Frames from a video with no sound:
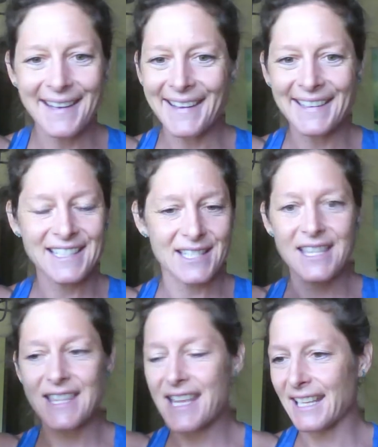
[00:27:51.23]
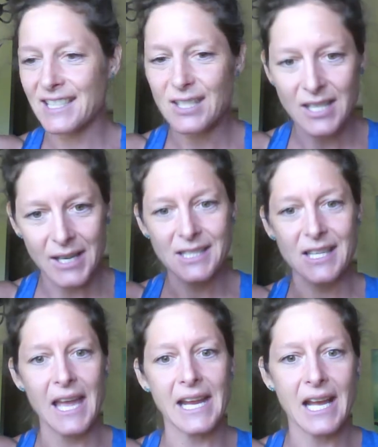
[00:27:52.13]
It's
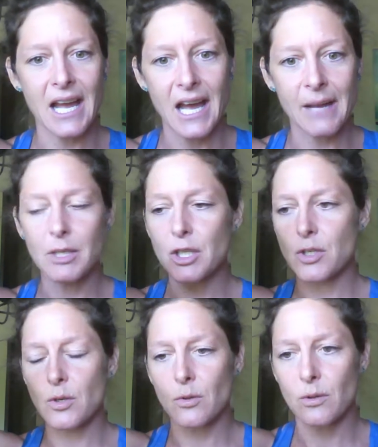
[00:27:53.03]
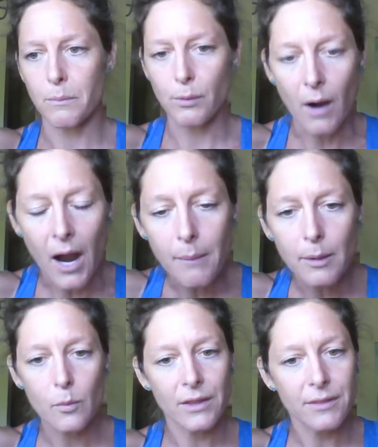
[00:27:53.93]
like I'm going to do the
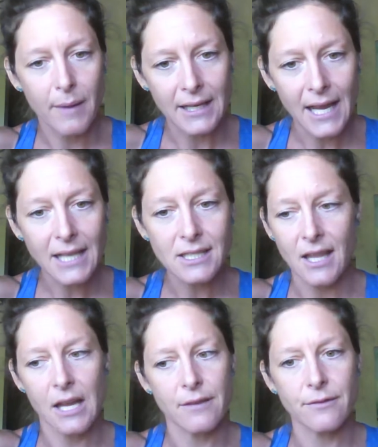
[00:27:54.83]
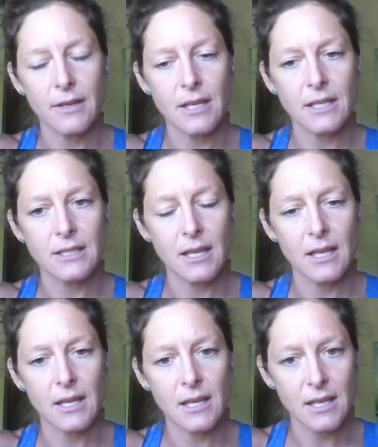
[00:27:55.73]
problem with my next life is
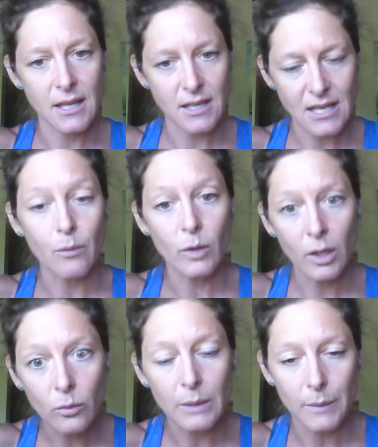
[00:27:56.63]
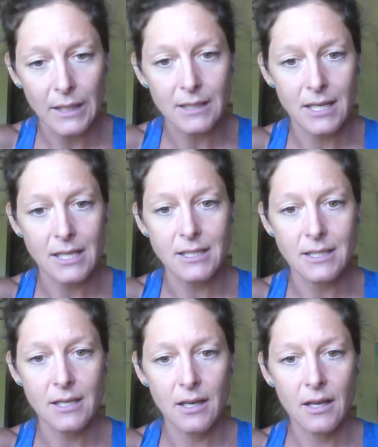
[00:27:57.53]
I will repeat
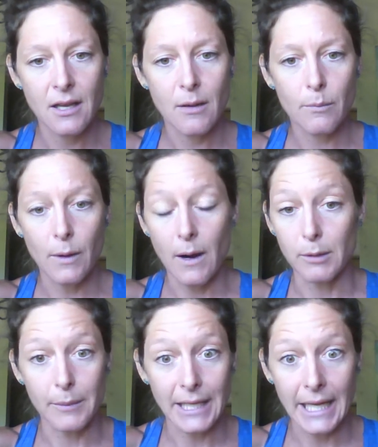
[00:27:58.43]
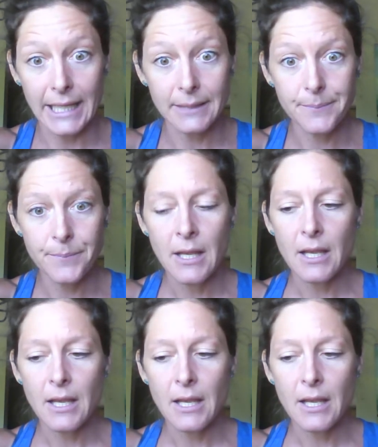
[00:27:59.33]
this problem again